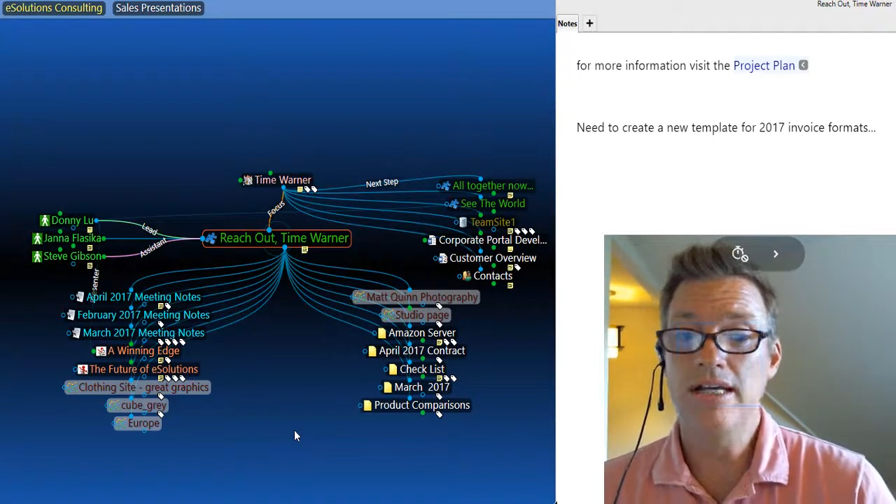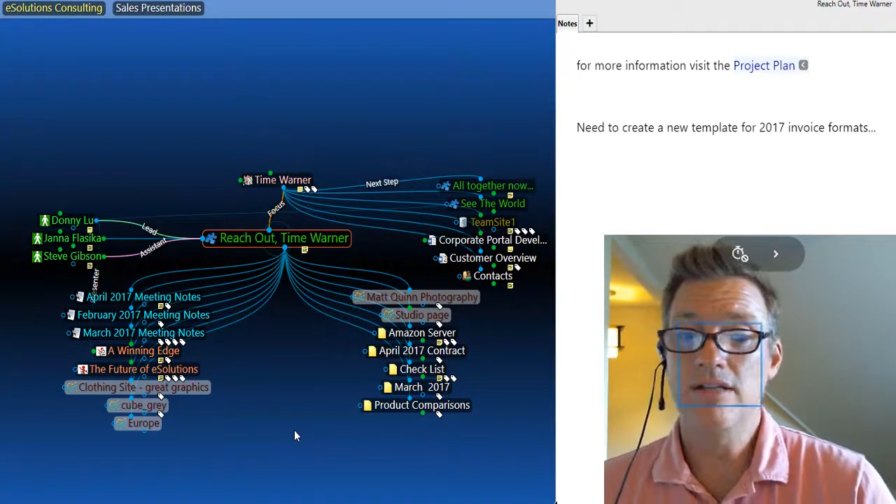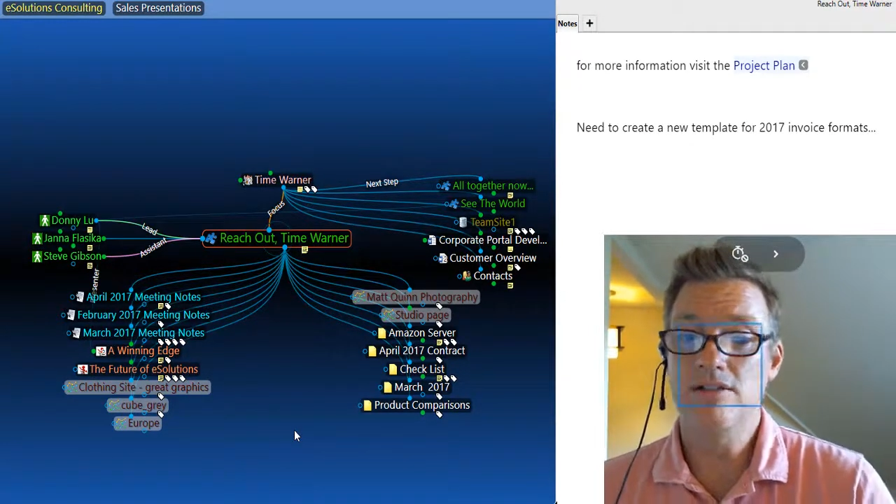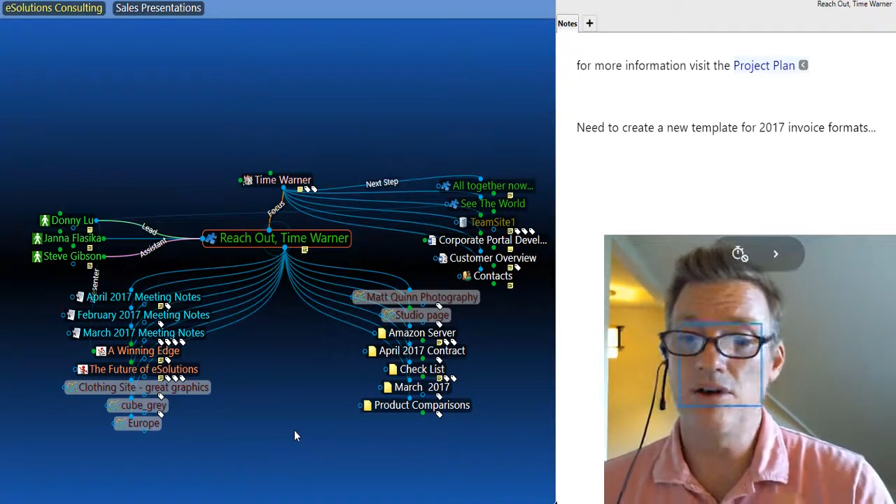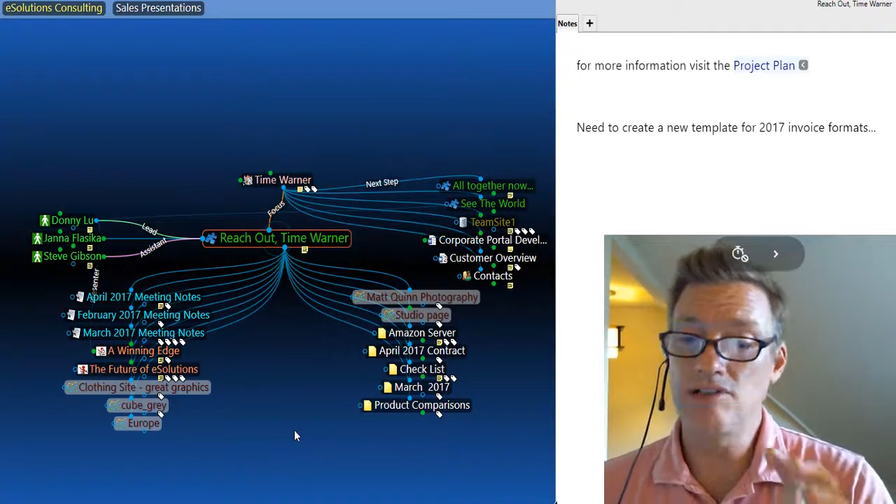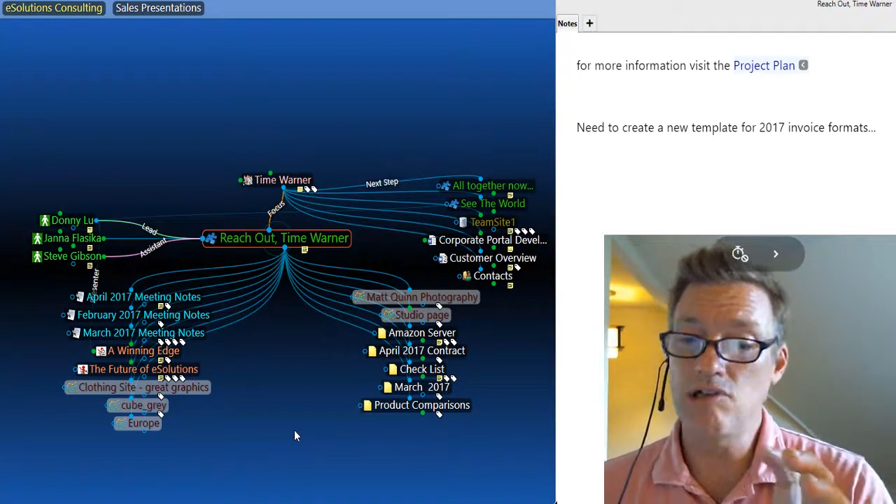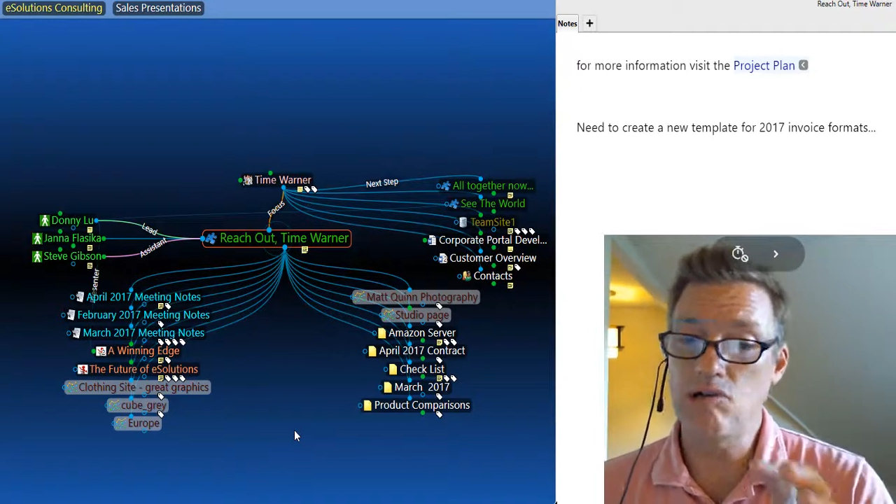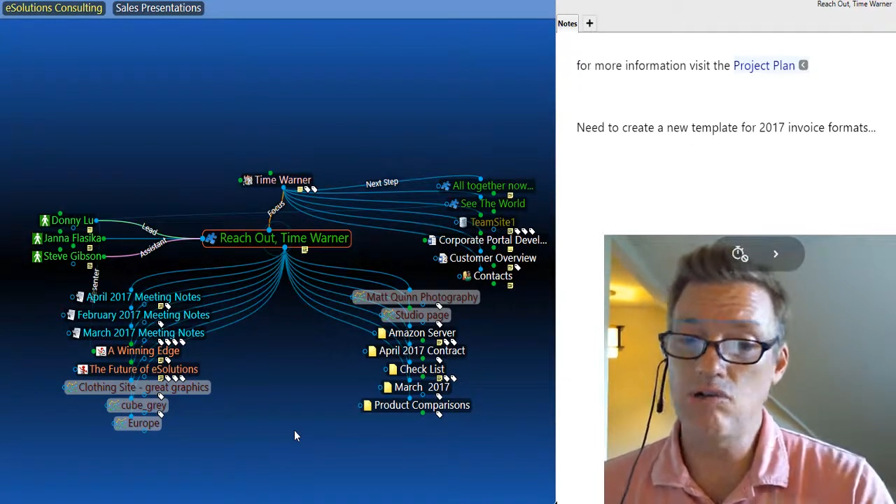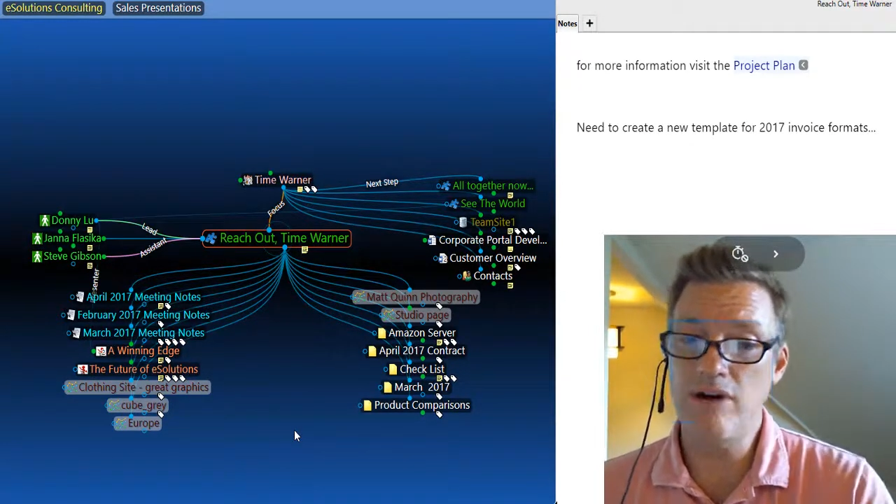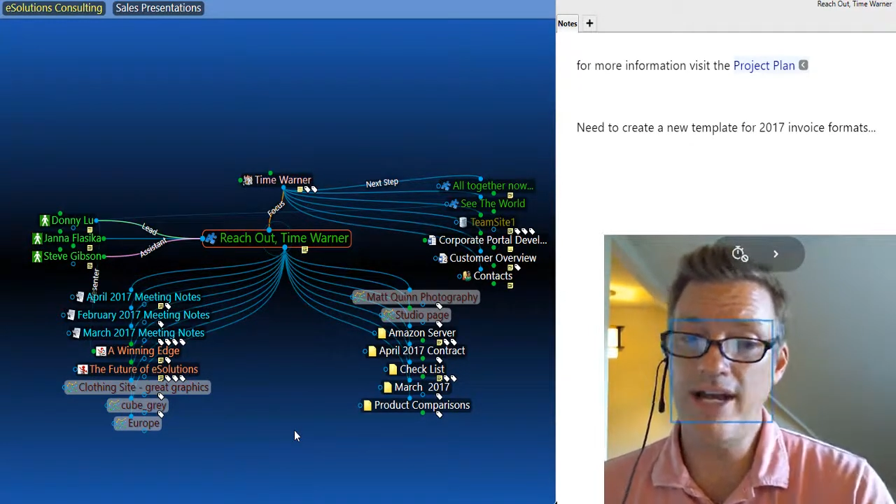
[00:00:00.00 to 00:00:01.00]
So it's a
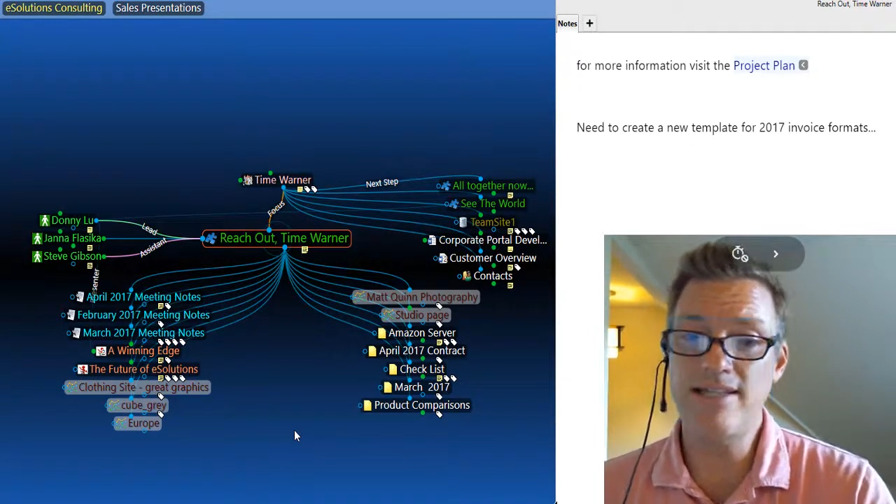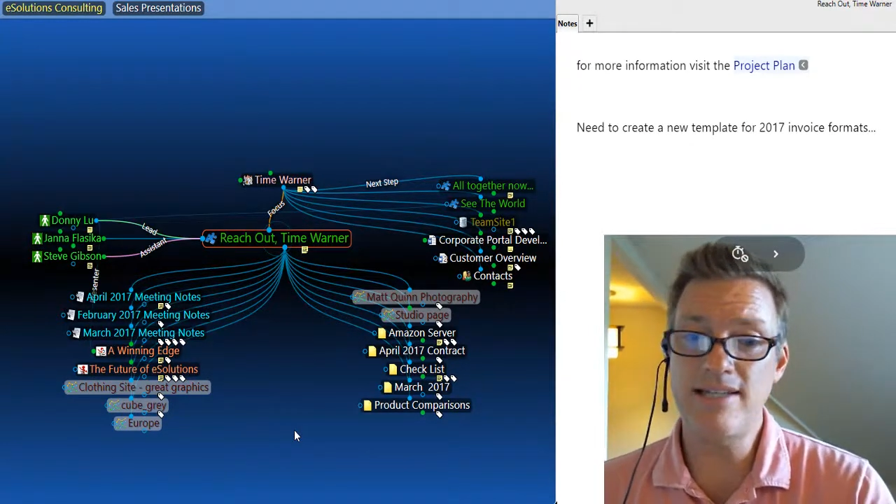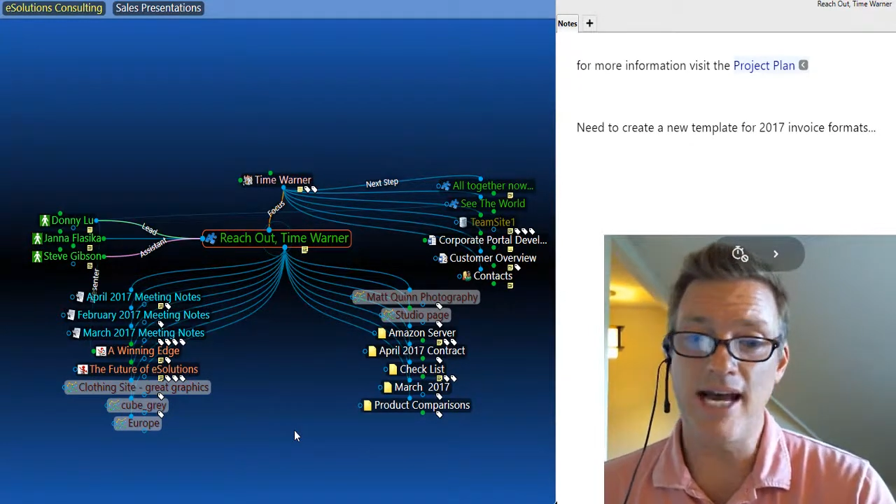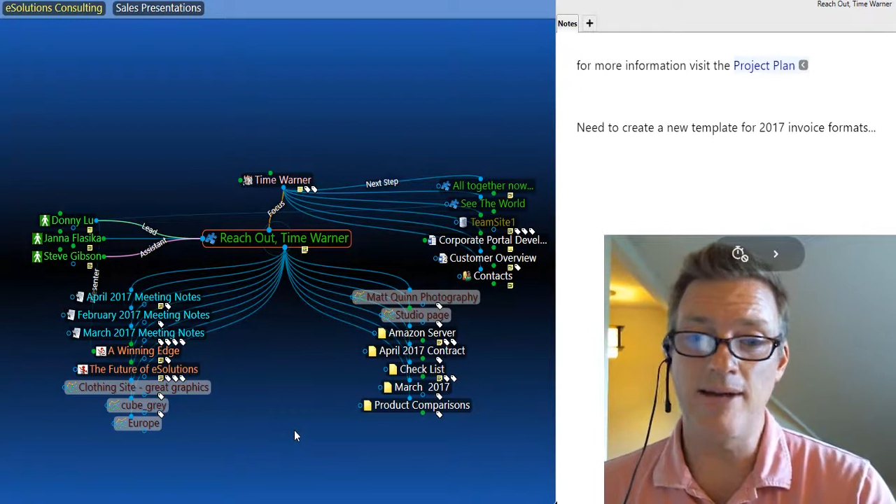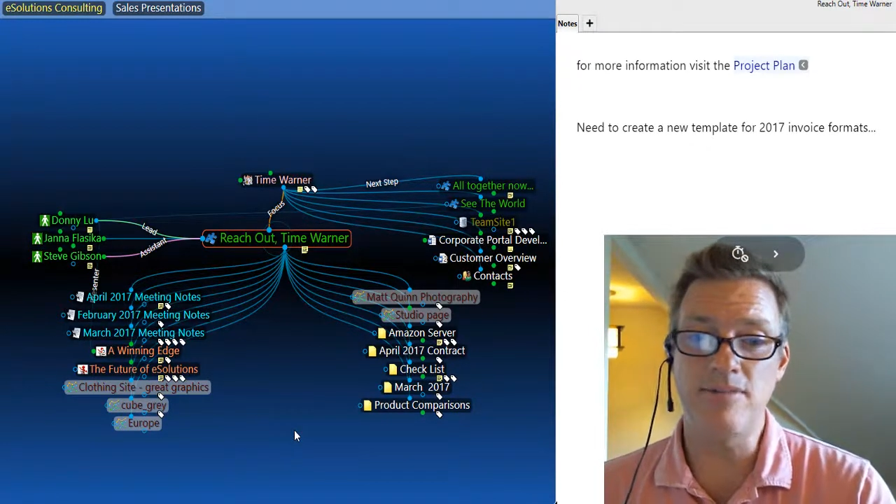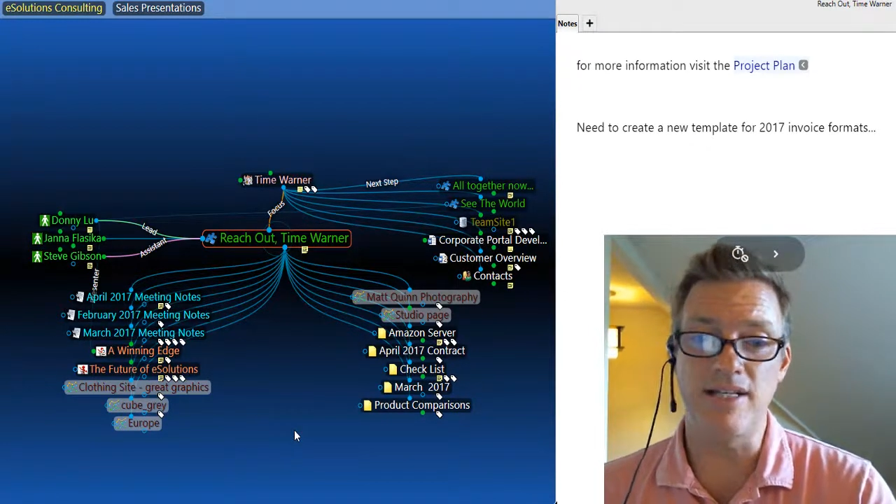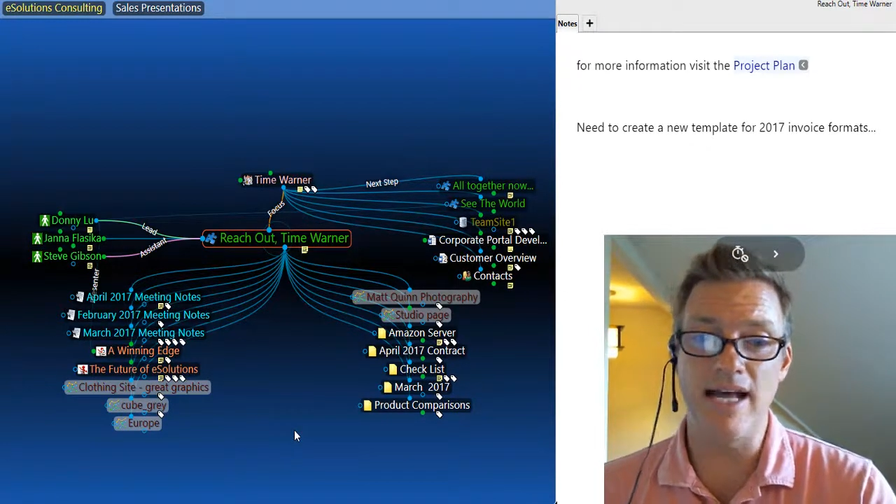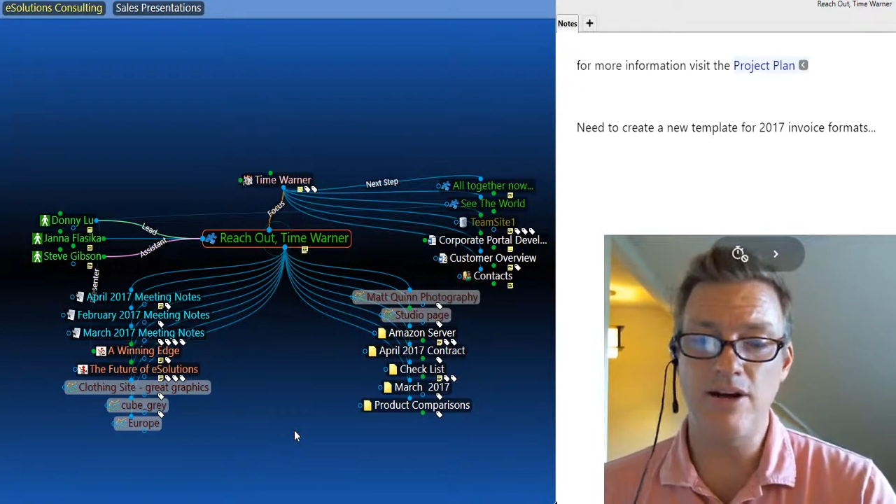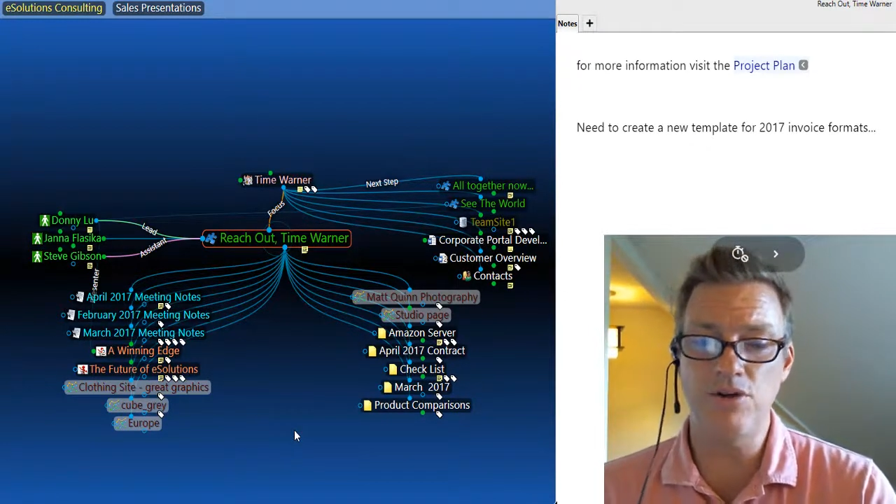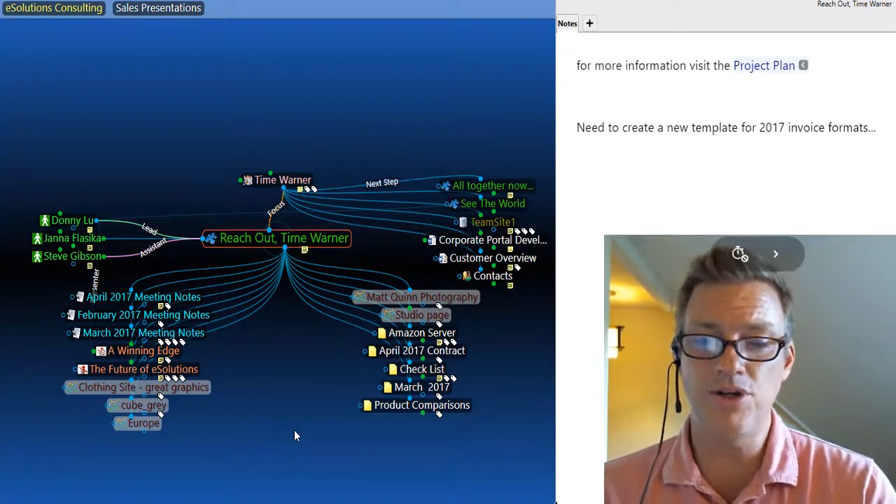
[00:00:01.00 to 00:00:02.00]
great time to
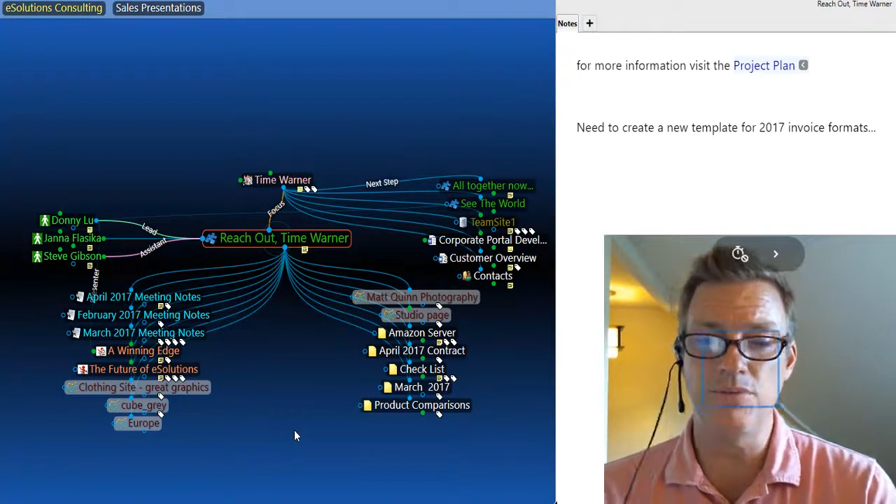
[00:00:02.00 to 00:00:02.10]
not only